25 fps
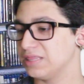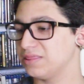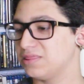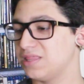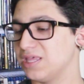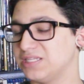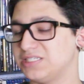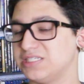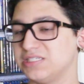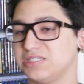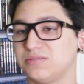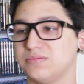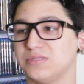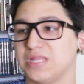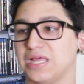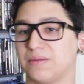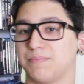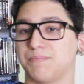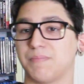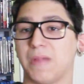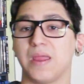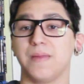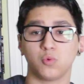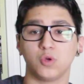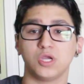This is
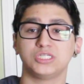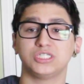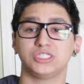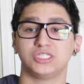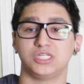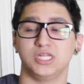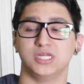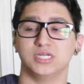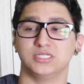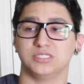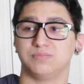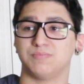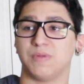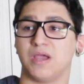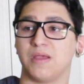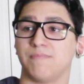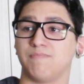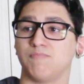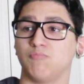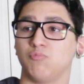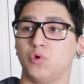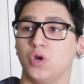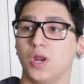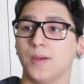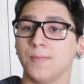like my wish list, my
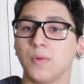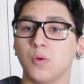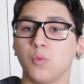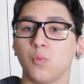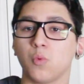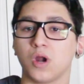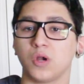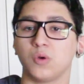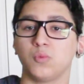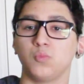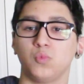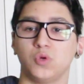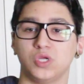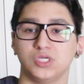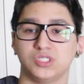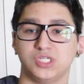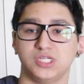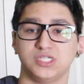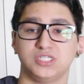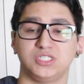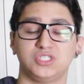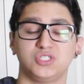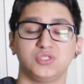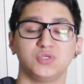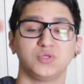#1 wish
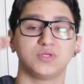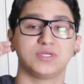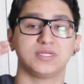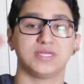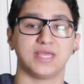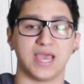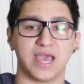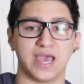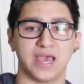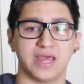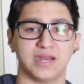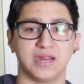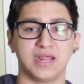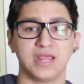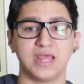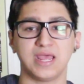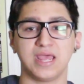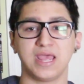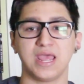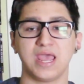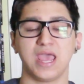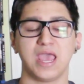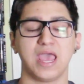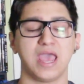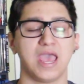list to get,
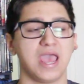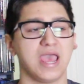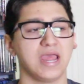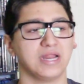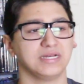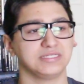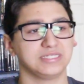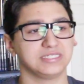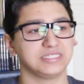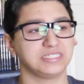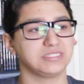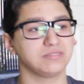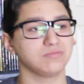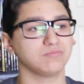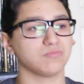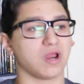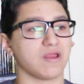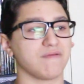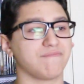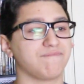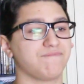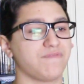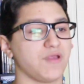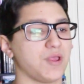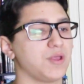and this is
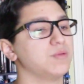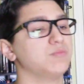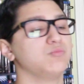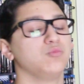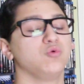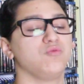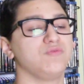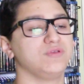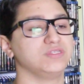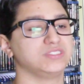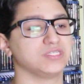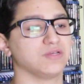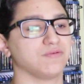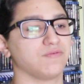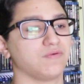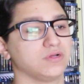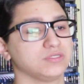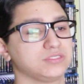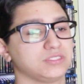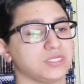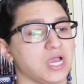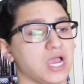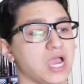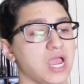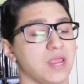my favorite movies of all
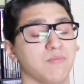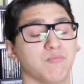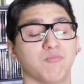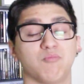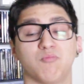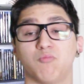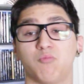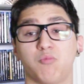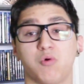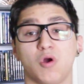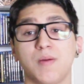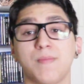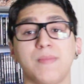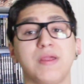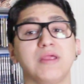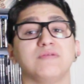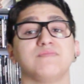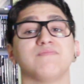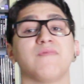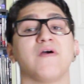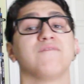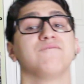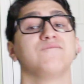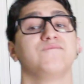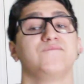time. Probably
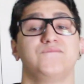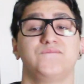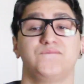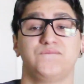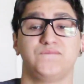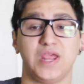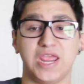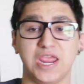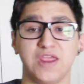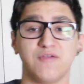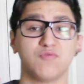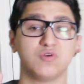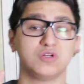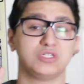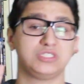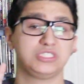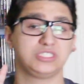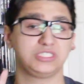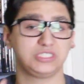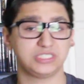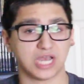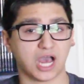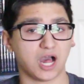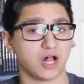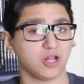my favorite
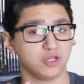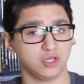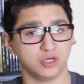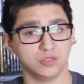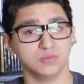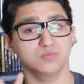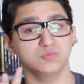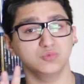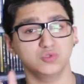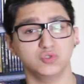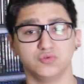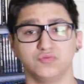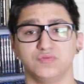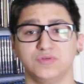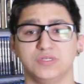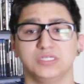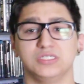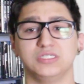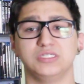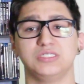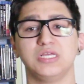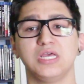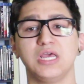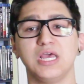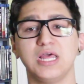childhood
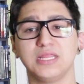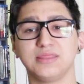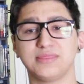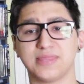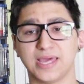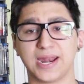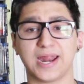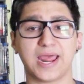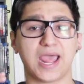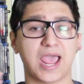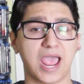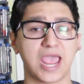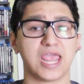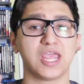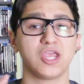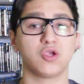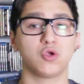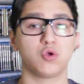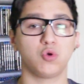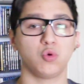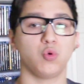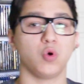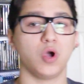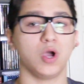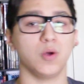movies that I
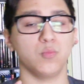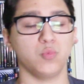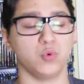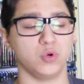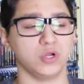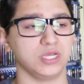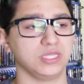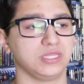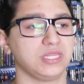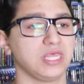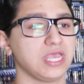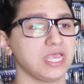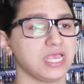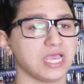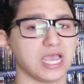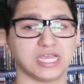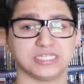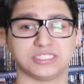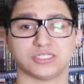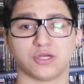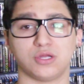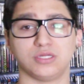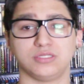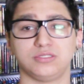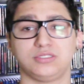grew up with. I
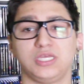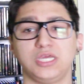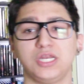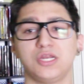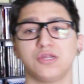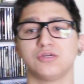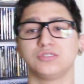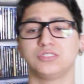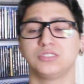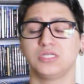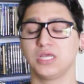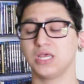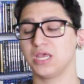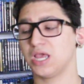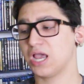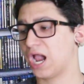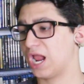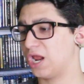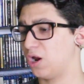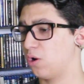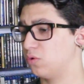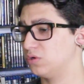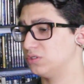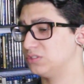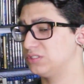saw in theaters.
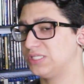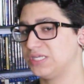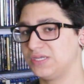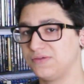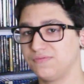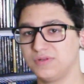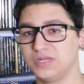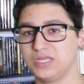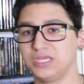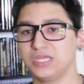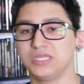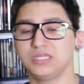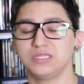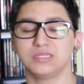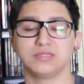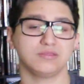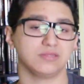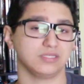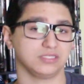I own DVD.